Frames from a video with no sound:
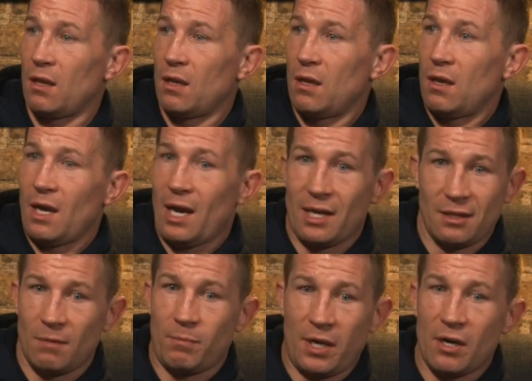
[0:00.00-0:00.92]
Mm-hmm. And
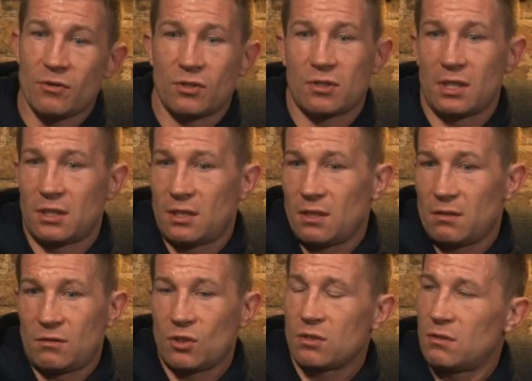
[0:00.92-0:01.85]
the players just need to
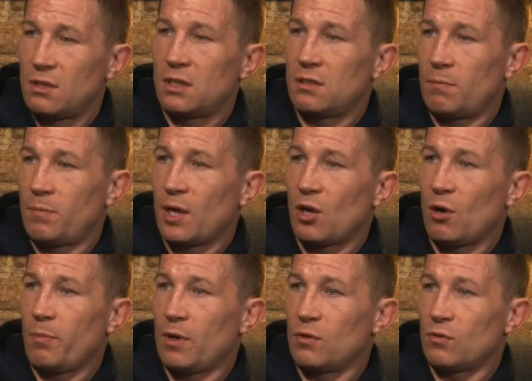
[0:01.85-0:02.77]
just need to pick
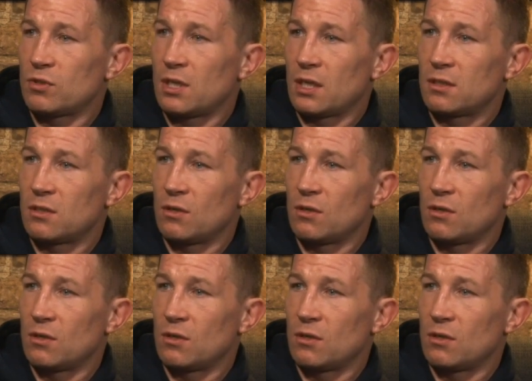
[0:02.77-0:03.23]
up on those things.